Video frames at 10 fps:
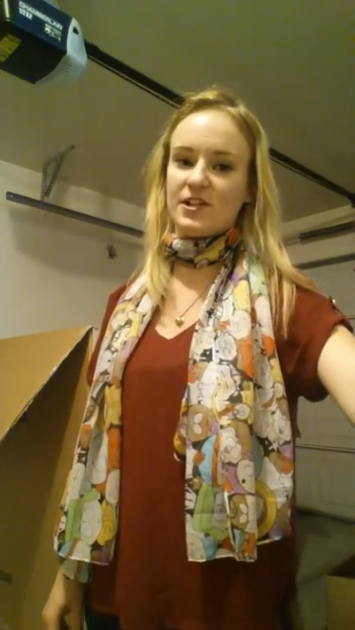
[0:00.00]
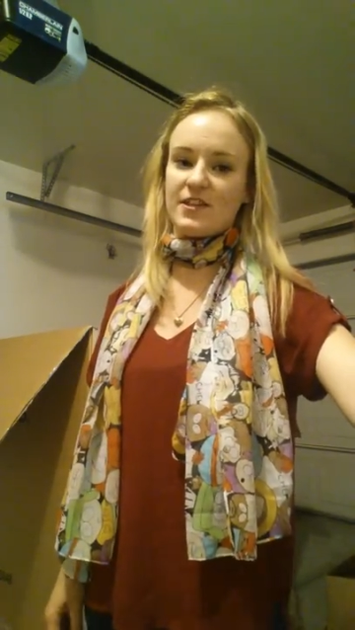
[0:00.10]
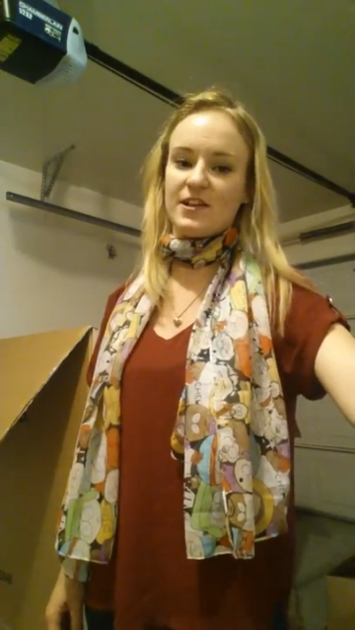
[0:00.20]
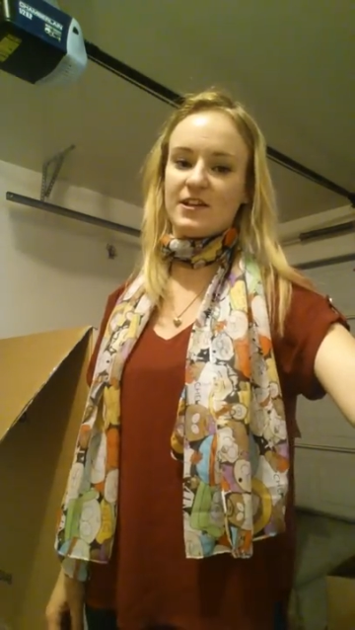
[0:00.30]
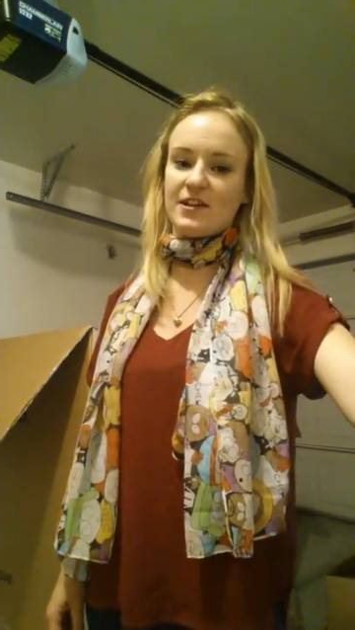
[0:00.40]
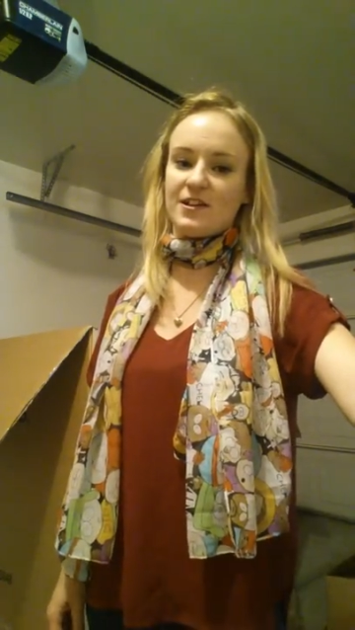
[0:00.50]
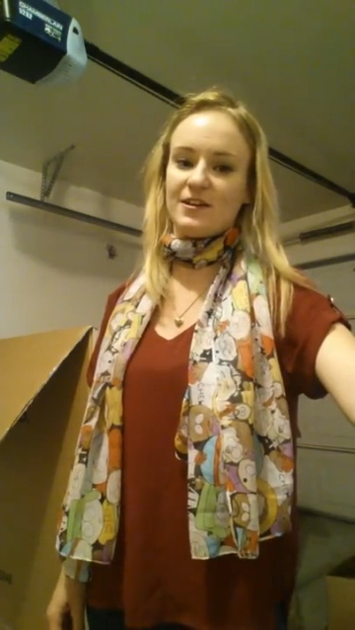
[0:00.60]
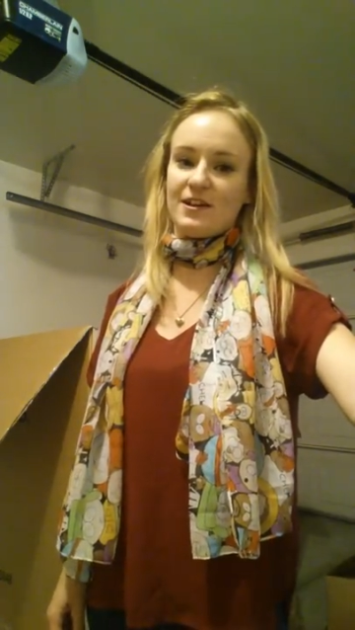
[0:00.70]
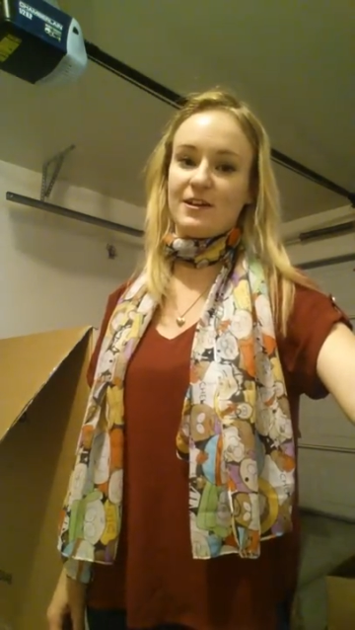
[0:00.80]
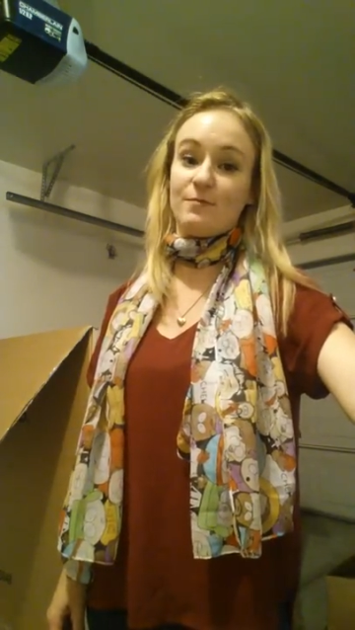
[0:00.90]
I think
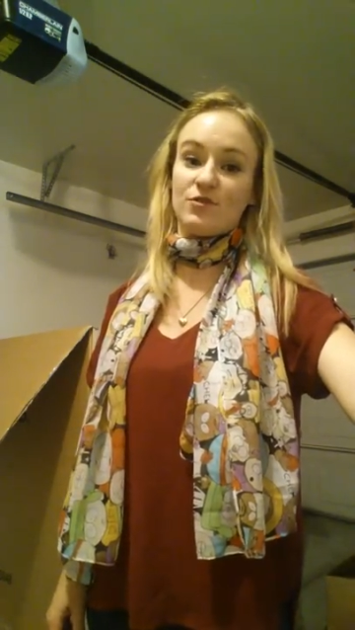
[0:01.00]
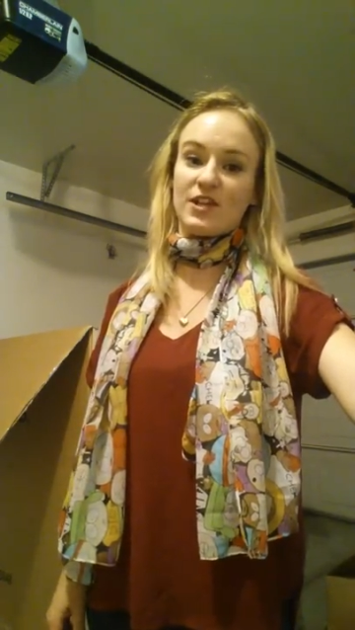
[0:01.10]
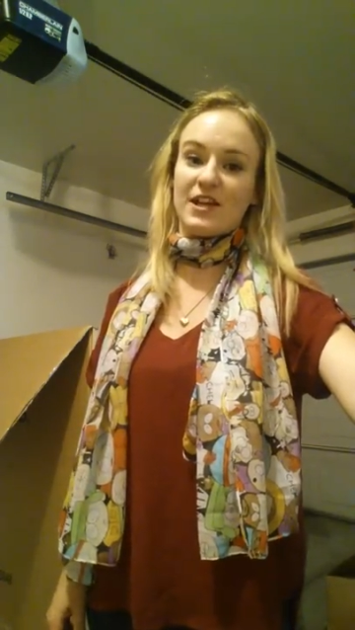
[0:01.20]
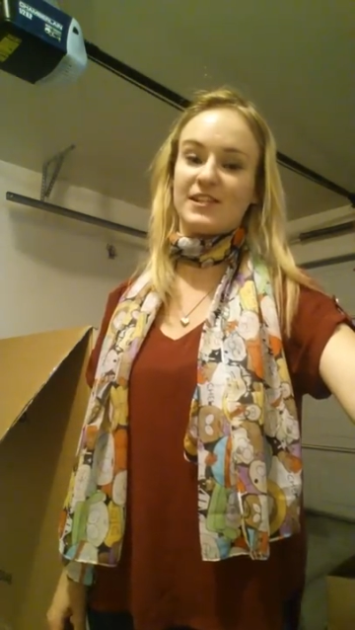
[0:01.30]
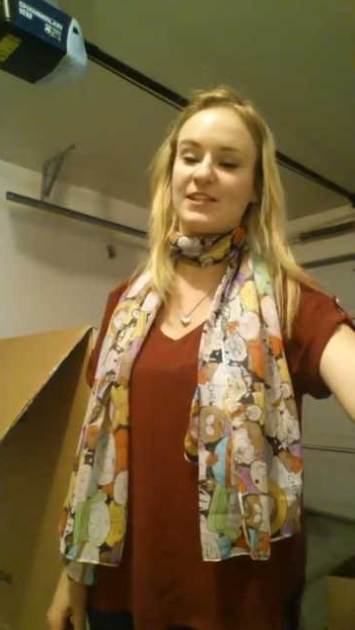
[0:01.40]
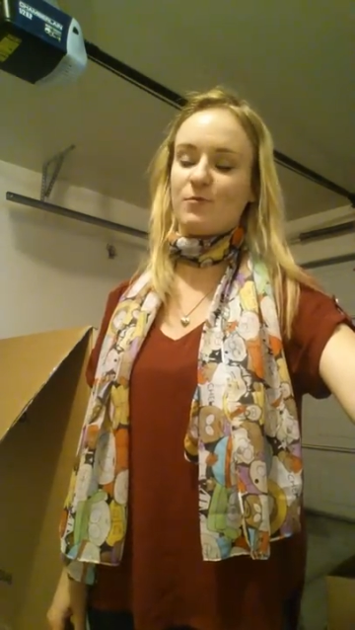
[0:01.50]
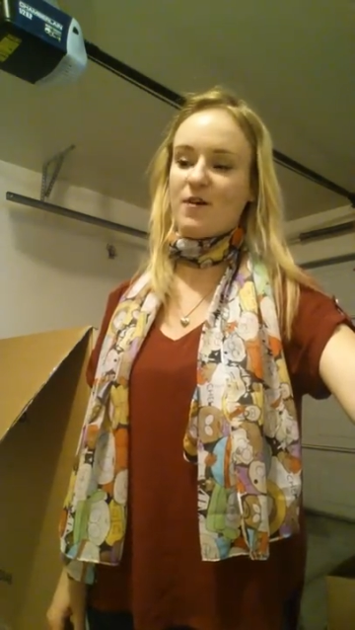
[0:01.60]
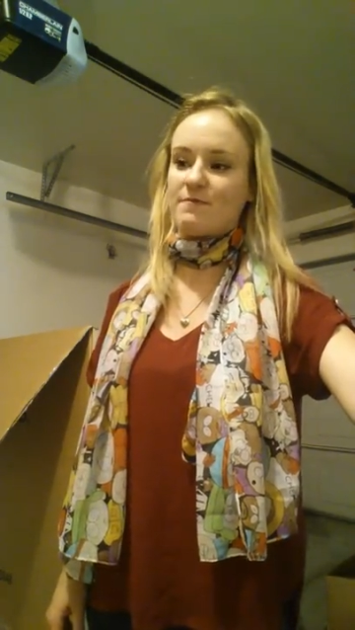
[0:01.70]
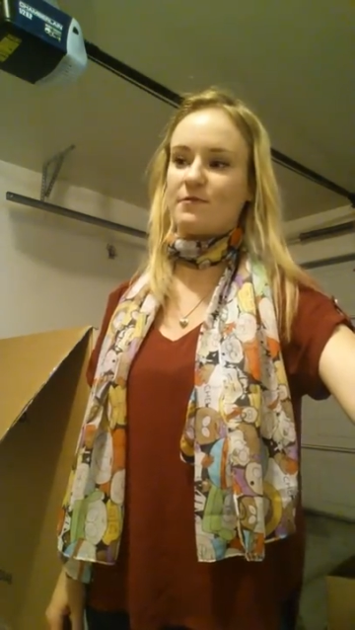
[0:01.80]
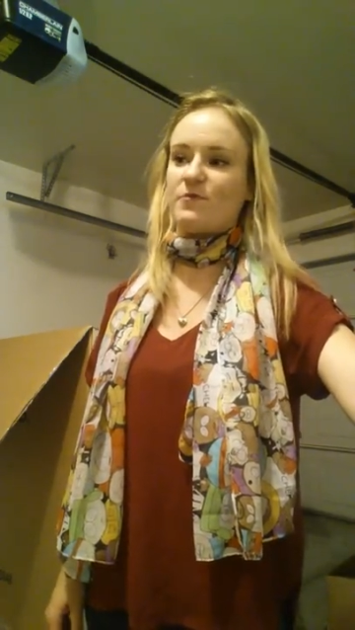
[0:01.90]
it, in most cases, it
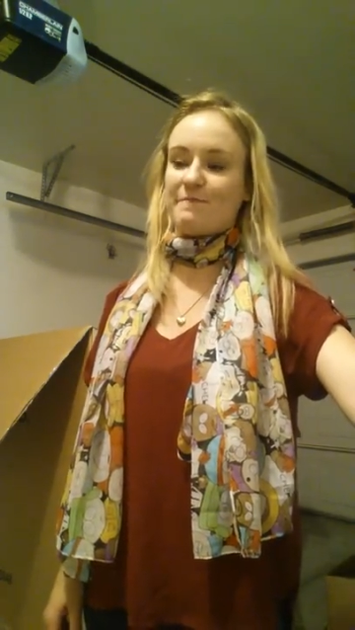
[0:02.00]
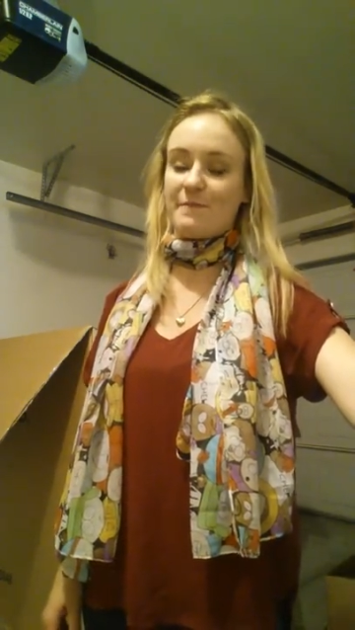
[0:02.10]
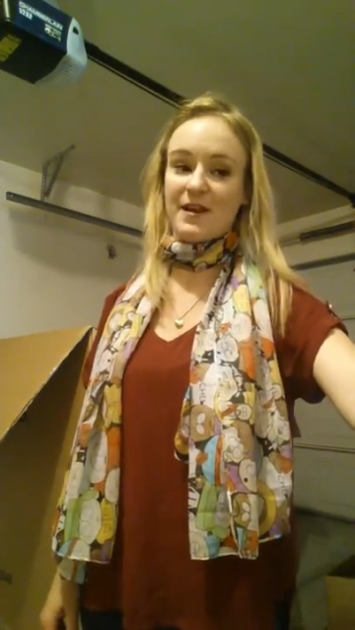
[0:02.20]
probably would have